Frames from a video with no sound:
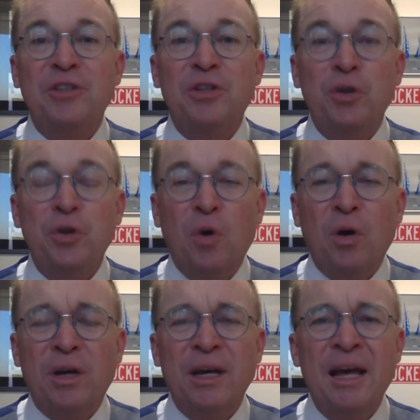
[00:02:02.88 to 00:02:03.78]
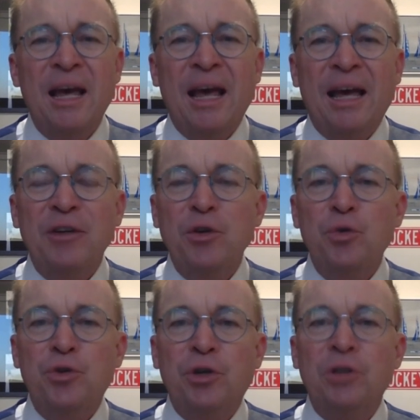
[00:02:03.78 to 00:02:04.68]
in New York and New
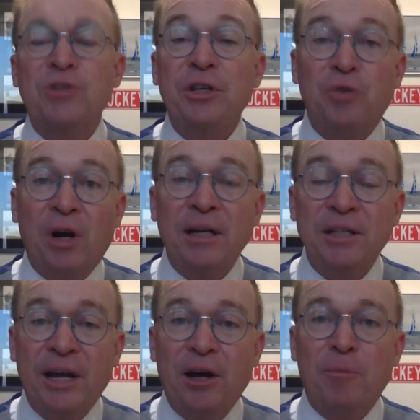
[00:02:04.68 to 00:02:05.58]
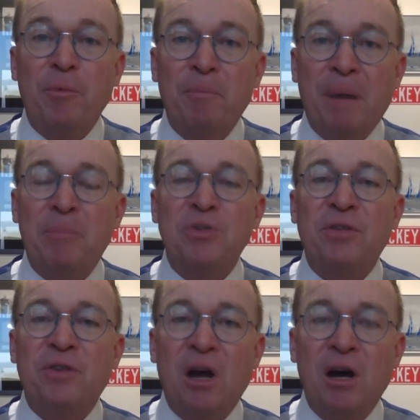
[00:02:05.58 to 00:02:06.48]
Jersey trying to help members
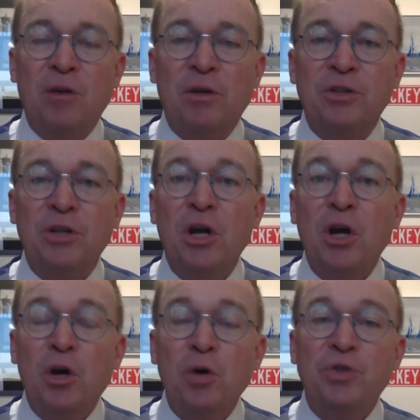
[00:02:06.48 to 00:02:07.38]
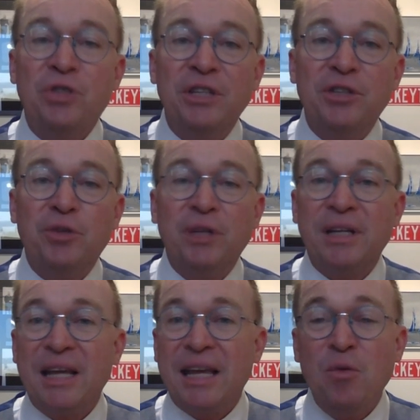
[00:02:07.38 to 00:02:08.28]
of Congress whose district
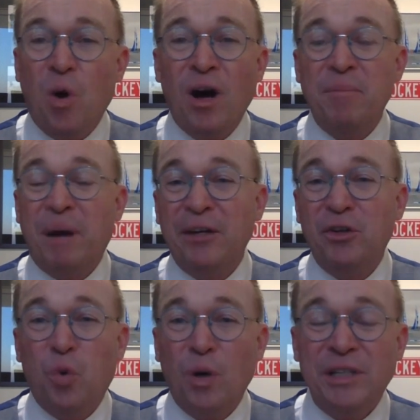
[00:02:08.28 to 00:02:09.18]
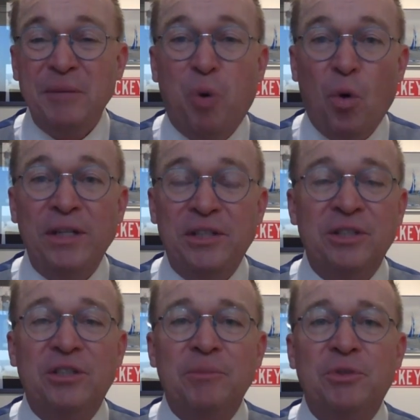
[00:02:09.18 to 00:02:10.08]
he won by 20 points in
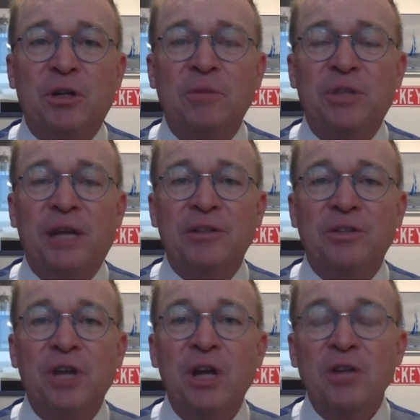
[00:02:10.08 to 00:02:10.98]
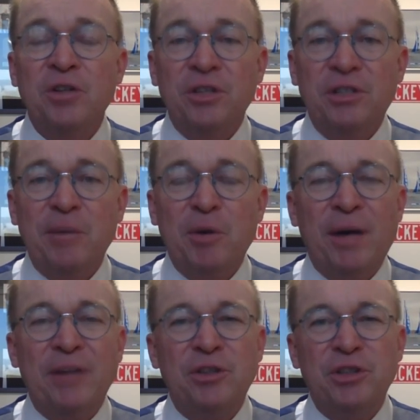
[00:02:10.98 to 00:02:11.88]
some circumstances. So the
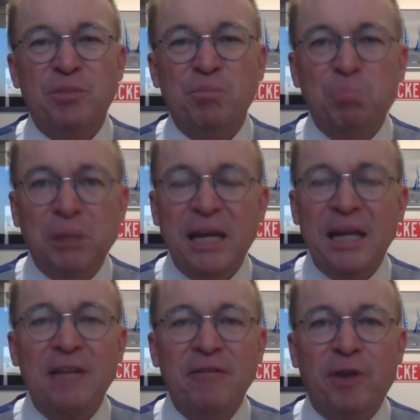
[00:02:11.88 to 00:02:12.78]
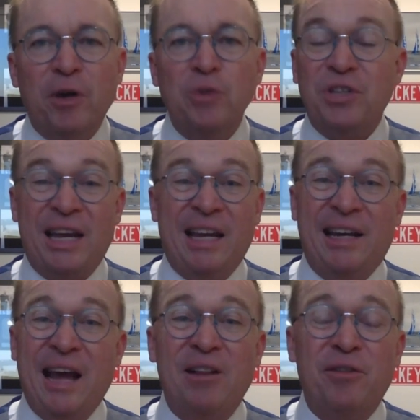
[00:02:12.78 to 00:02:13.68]
Democrats are just bleeding votes in
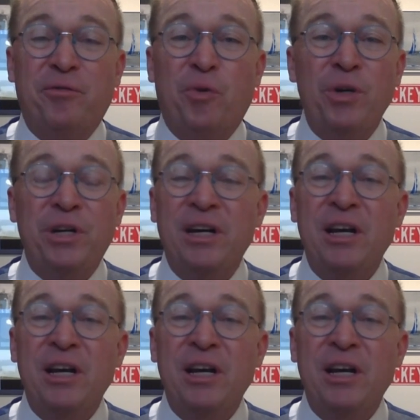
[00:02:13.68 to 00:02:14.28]
California,